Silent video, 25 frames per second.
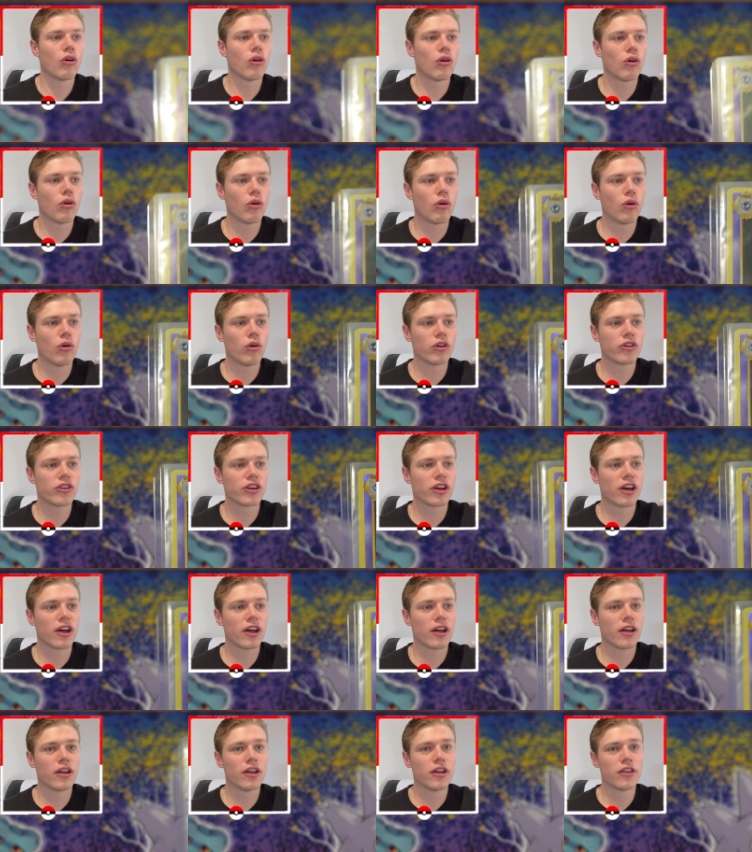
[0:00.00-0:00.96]

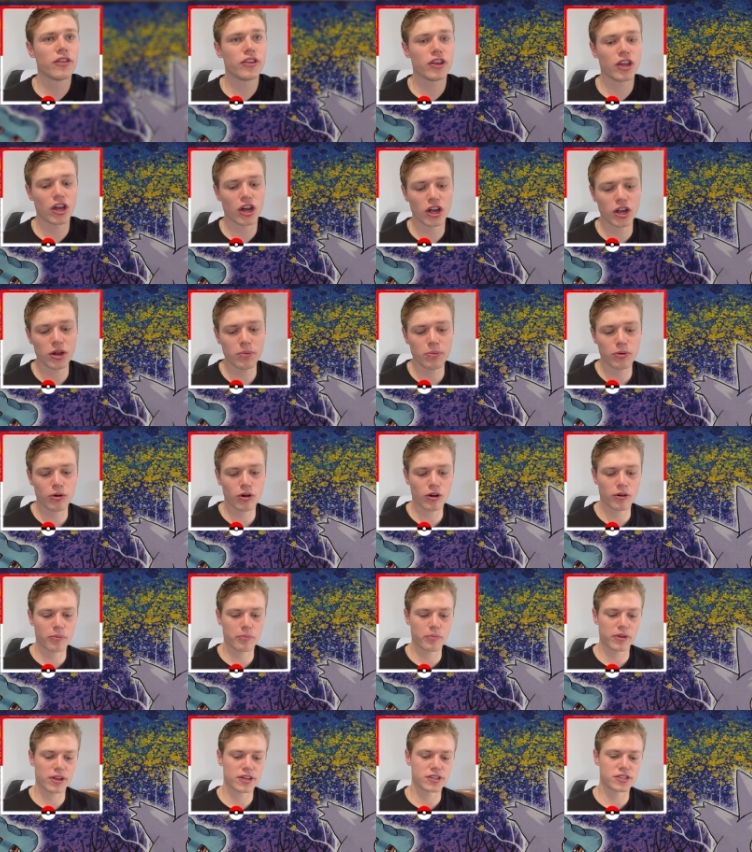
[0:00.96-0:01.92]
Haunter. The only
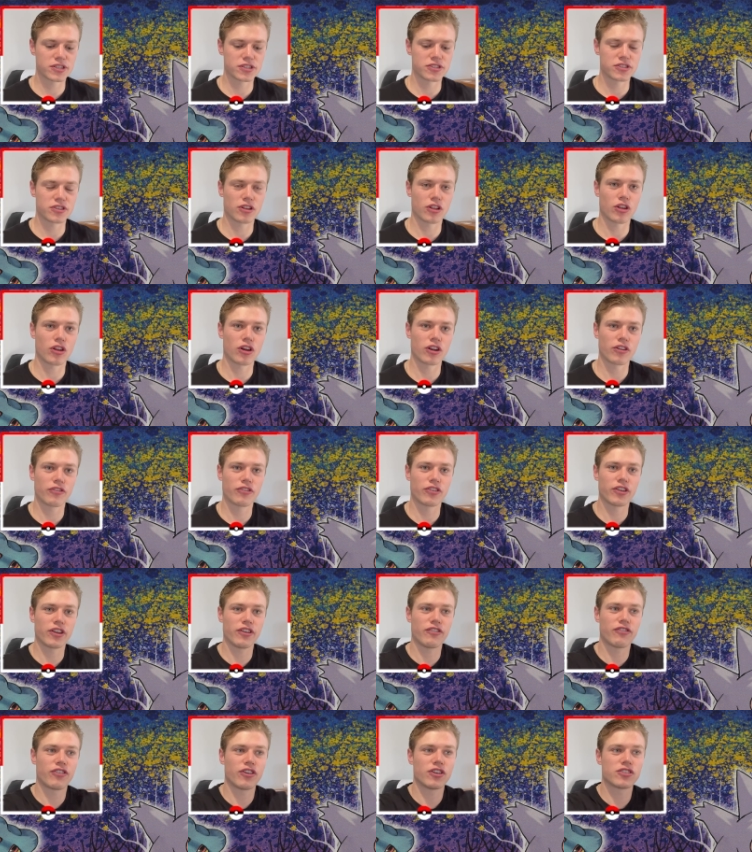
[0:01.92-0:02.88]
problem is a lot of
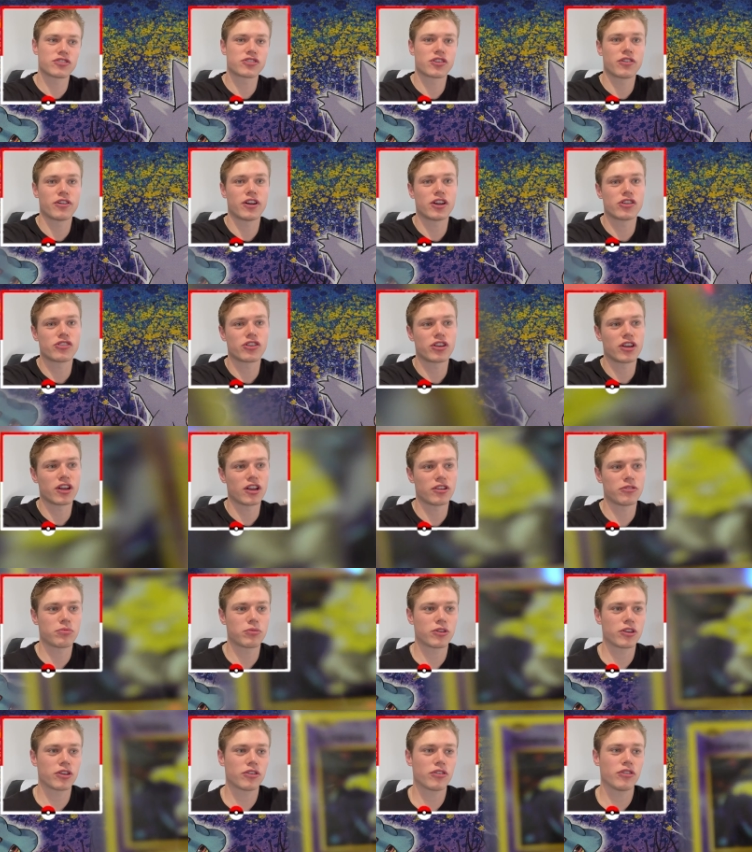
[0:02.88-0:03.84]
the first generation cards,
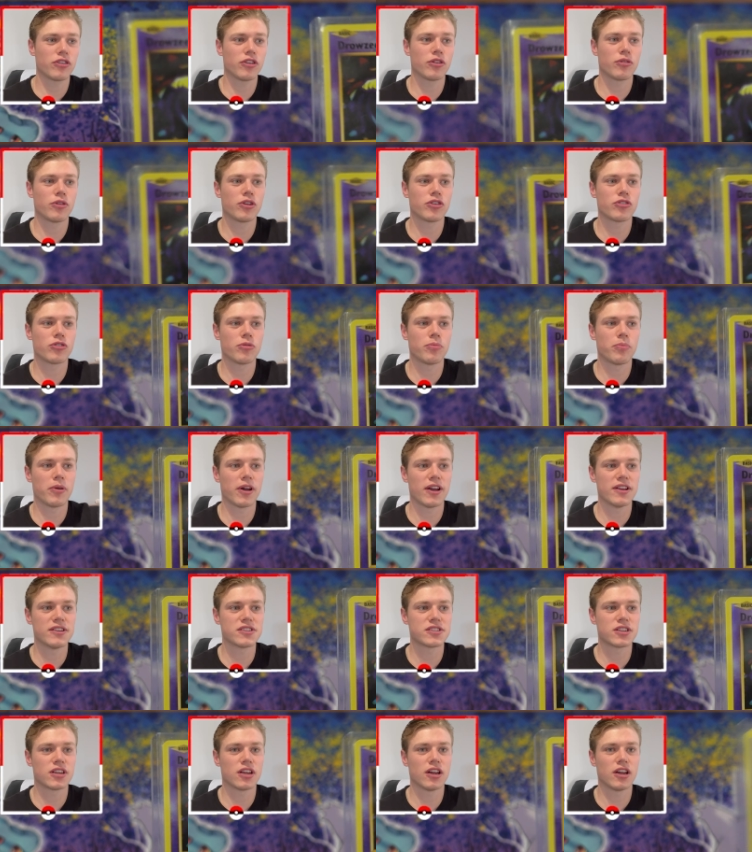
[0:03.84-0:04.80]
particularly the original
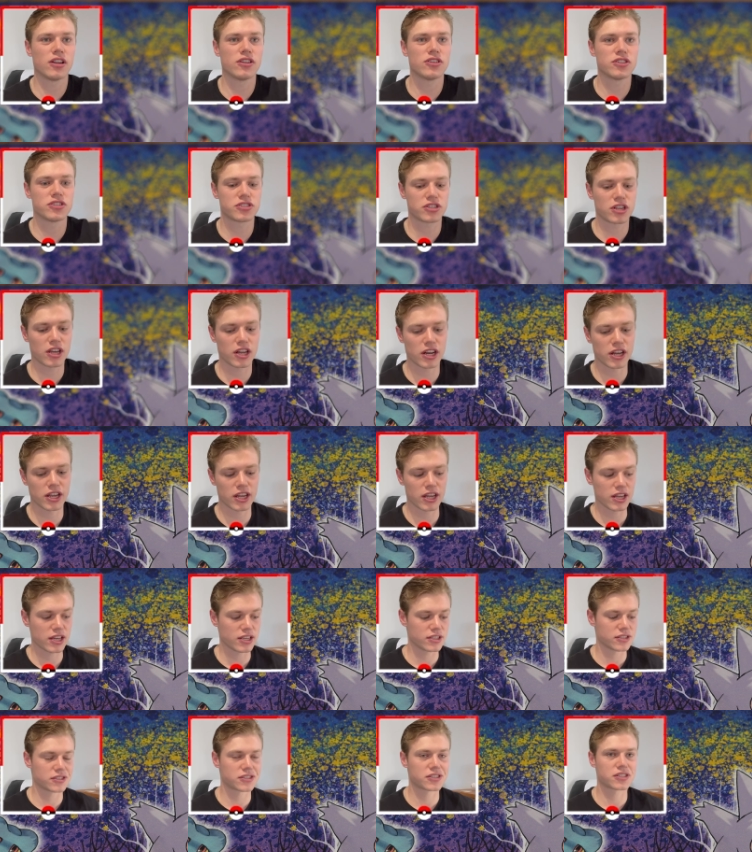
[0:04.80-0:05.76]
base set, are just getting
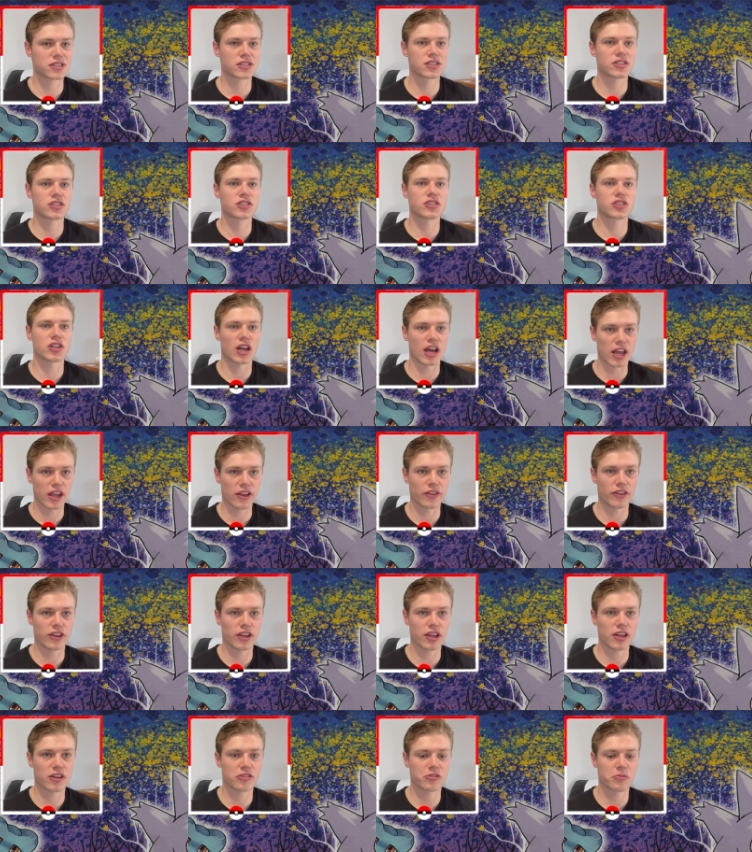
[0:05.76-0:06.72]

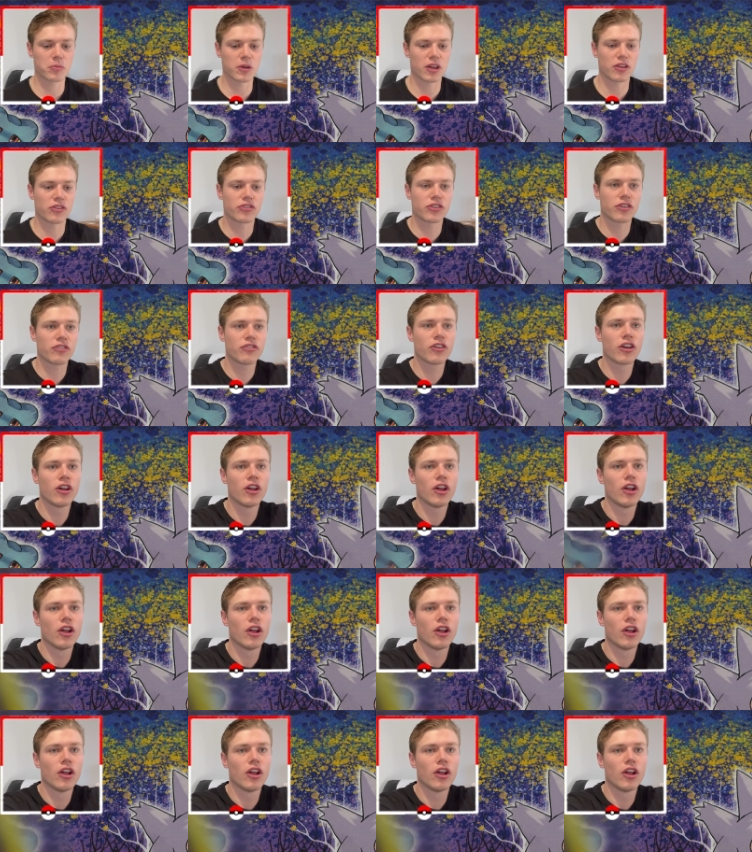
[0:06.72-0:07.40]
insanely expensive.